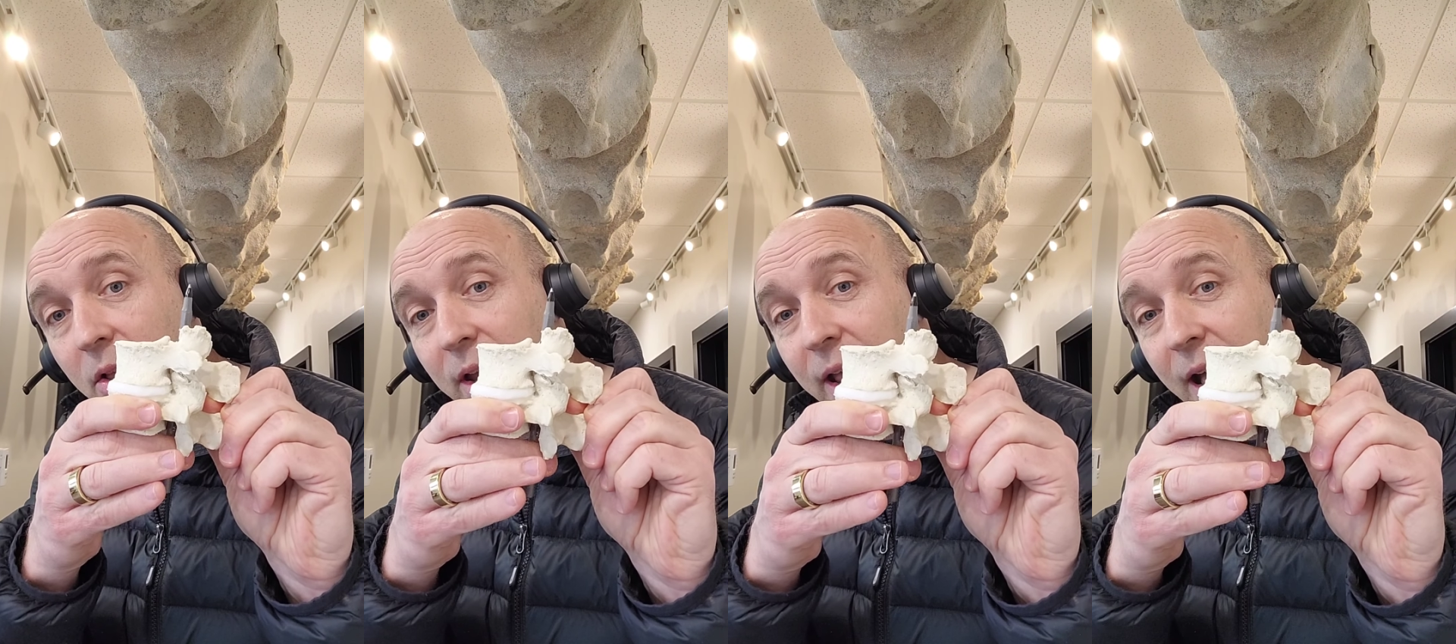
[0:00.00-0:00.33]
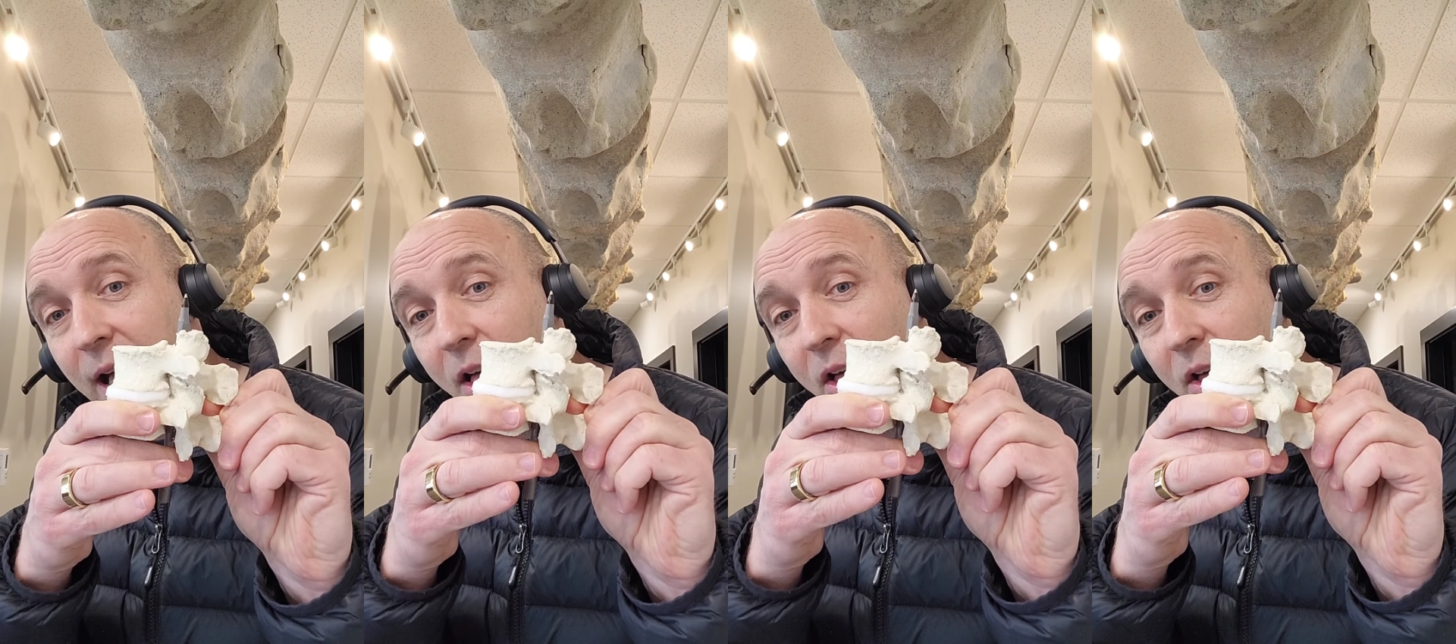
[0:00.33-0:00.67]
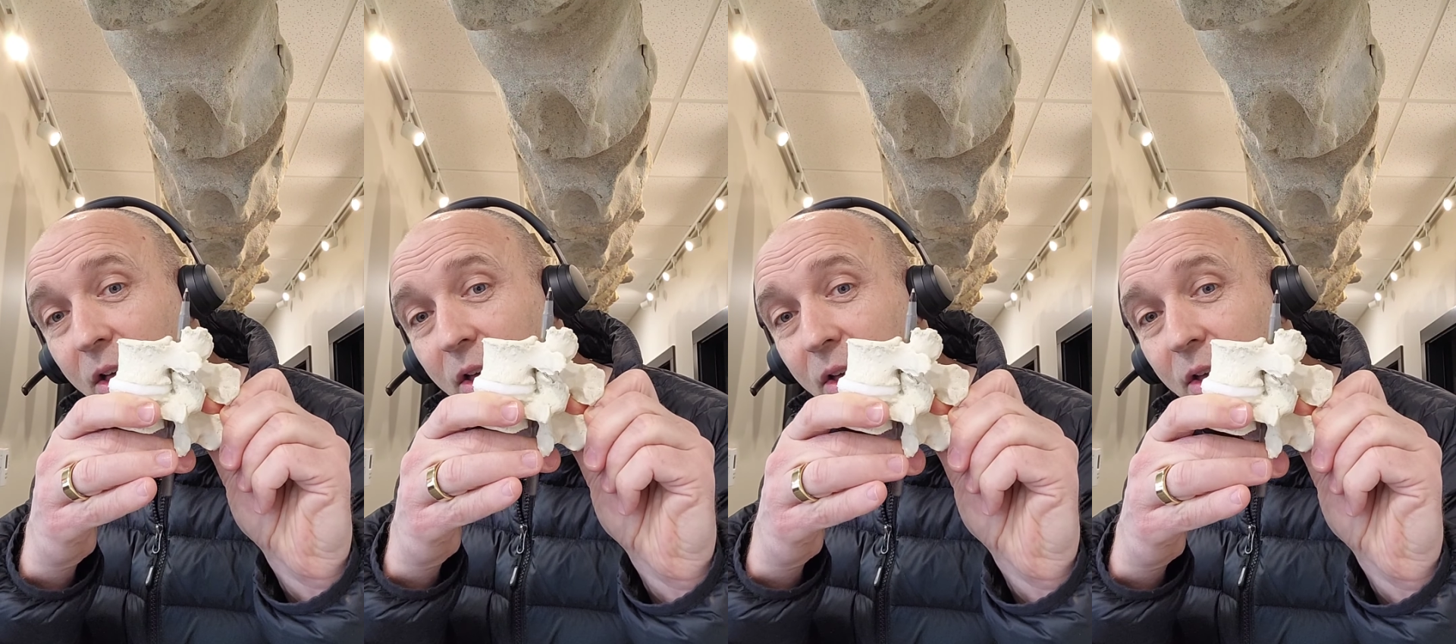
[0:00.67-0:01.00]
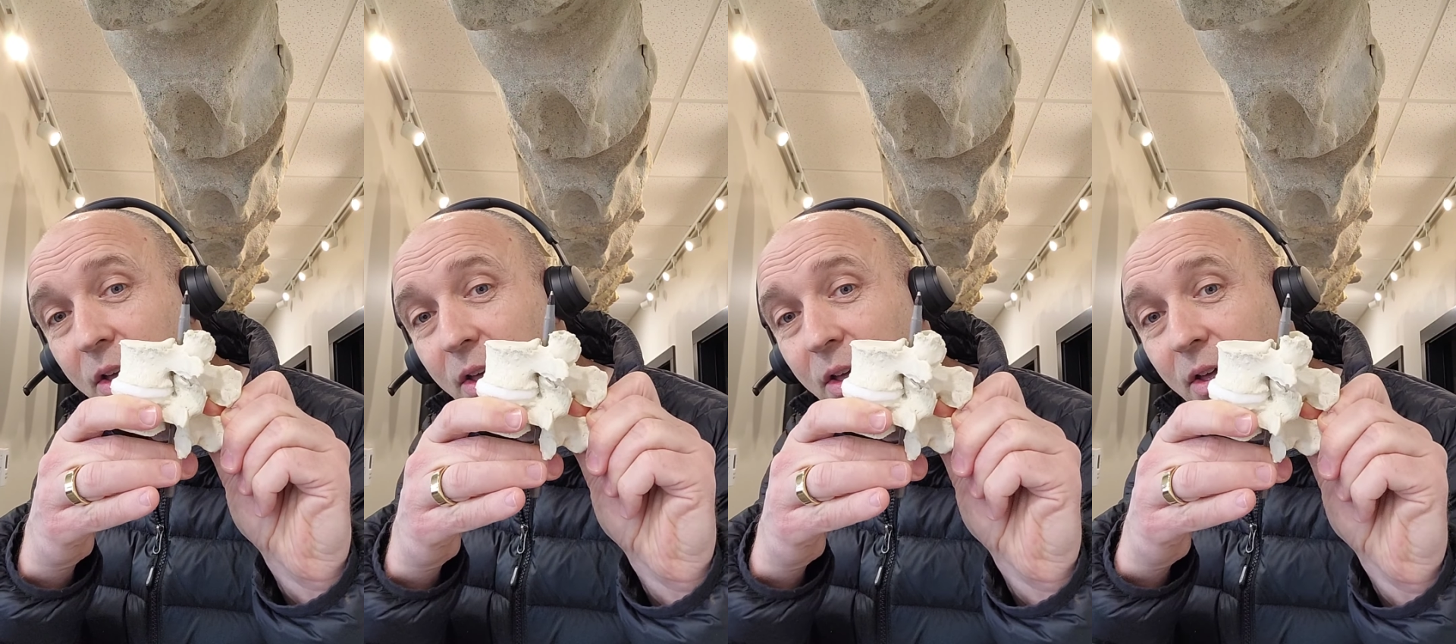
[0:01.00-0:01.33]
canal,
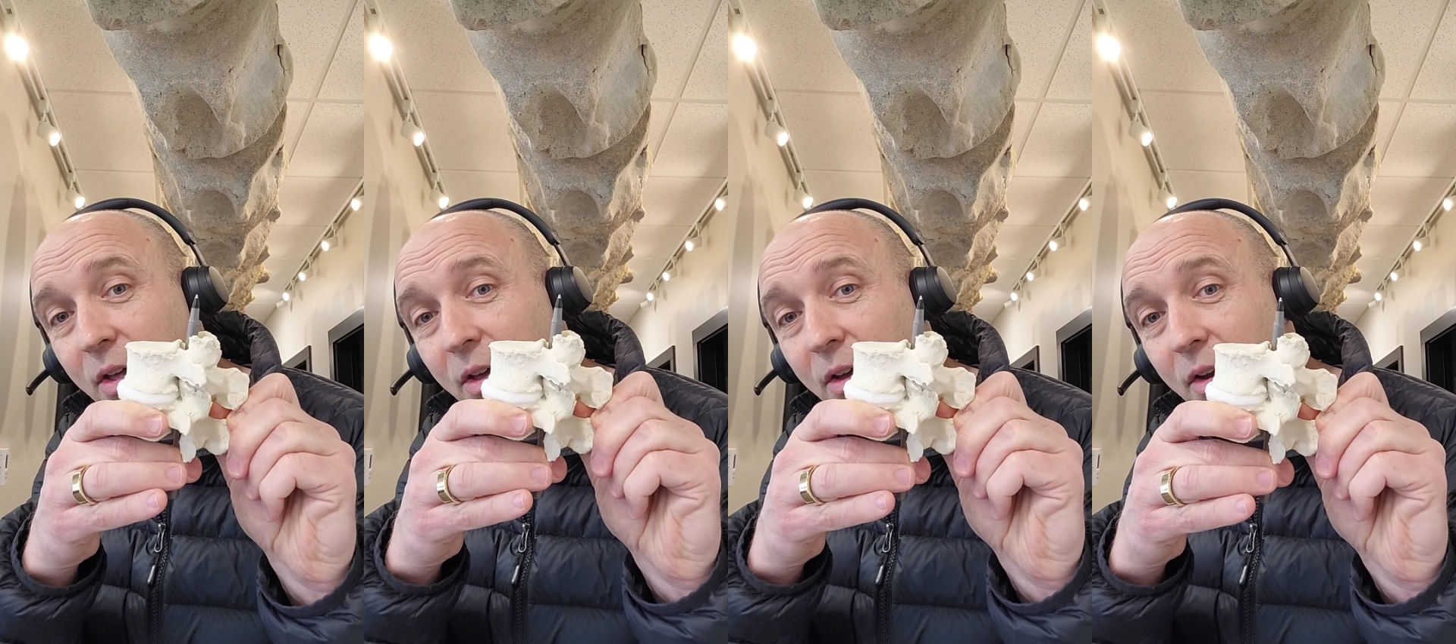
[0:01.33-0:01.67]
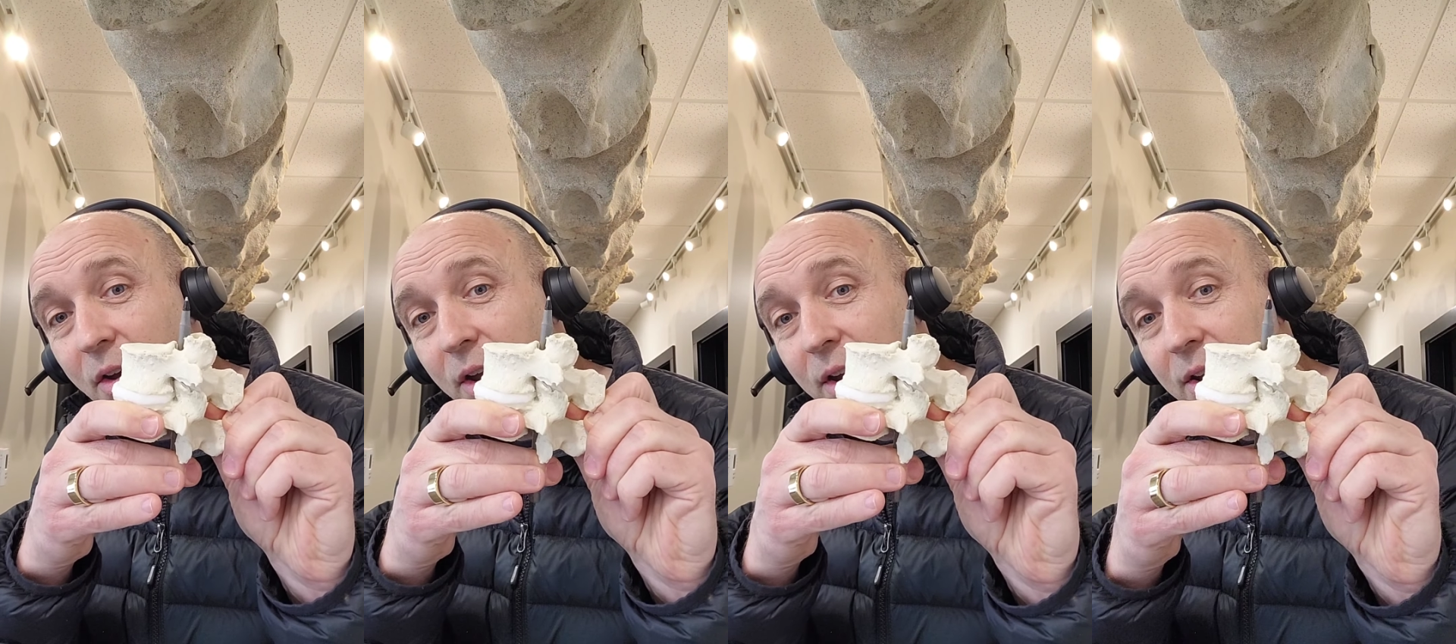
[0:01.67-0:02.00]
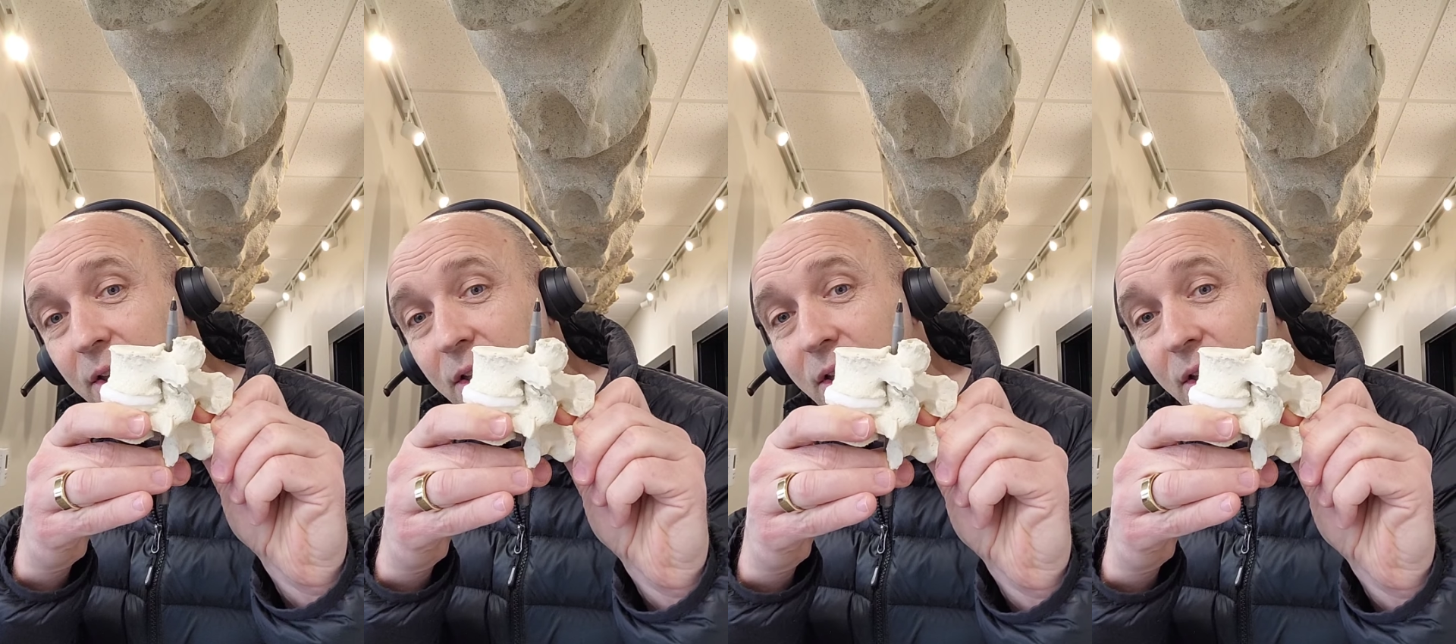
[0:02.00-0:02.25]
right?